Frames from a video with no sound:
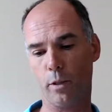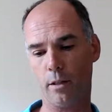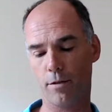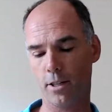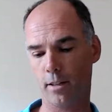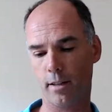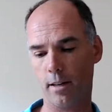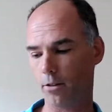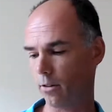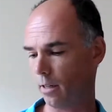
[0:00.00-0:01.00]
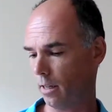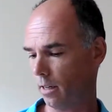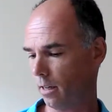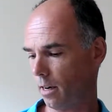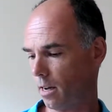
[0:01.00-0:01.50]
facilitator
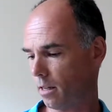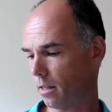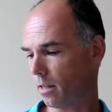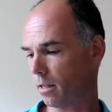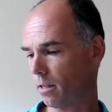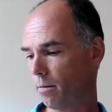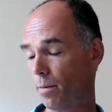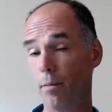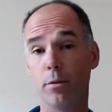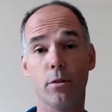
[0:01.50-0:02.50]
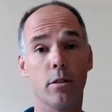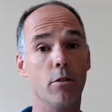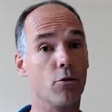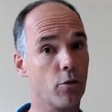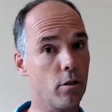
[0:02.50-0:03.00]
and the people
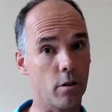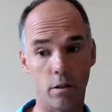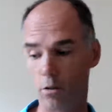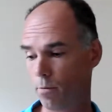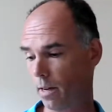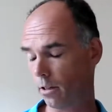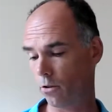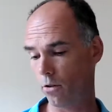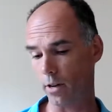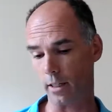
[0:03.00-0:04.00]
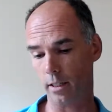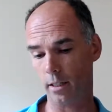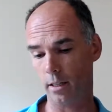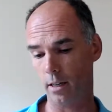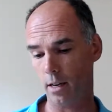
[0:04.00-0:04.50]
who draw, who make the
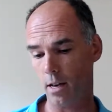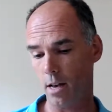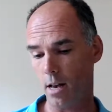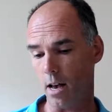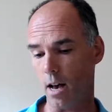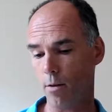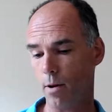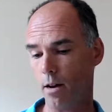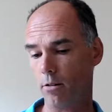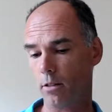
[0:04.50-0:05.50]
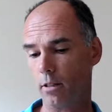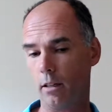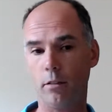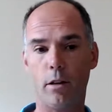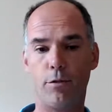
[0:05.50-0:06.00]
drawings. How about,
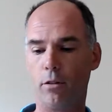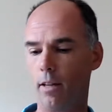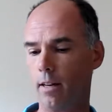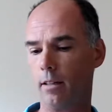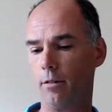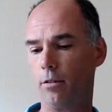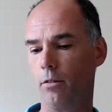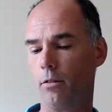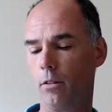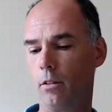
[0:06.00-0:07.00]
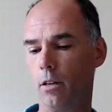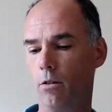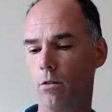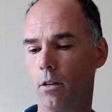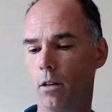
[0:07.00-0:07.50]
I don't know if you
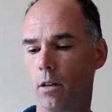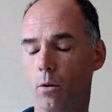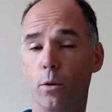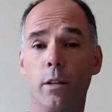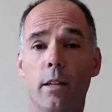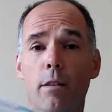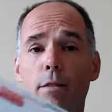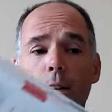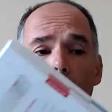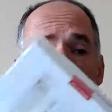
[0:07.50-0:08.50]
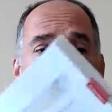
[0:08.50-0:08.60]
know World Cafe?